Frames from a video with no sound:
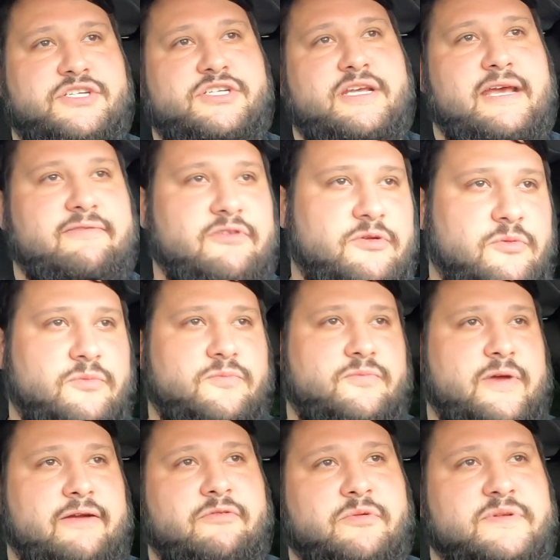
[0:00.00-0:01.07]

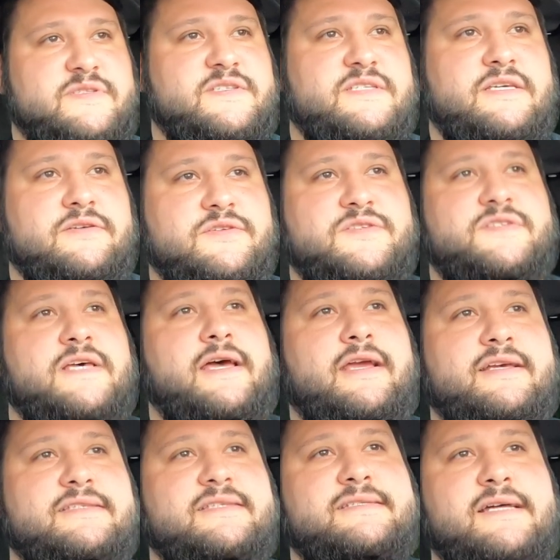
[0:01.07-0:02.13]
everyone's skill set,
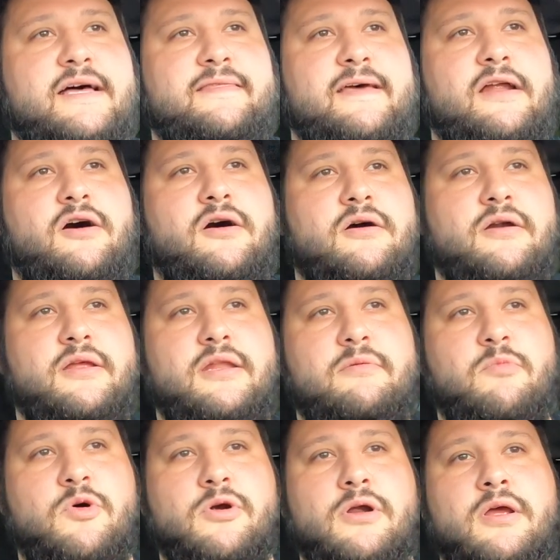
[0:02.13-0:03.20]
because it's not that hard
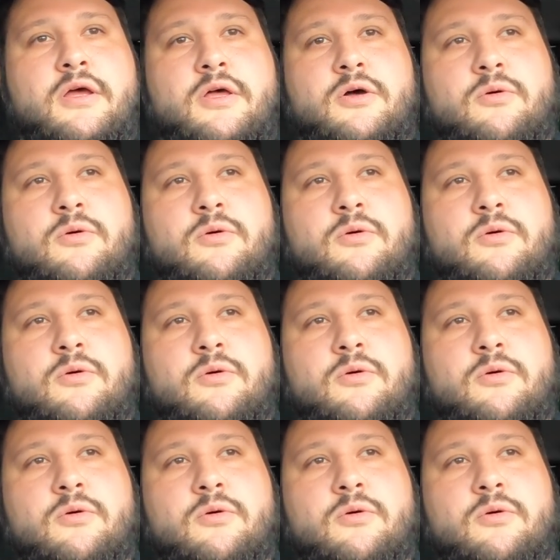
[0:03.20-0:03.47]
anymore.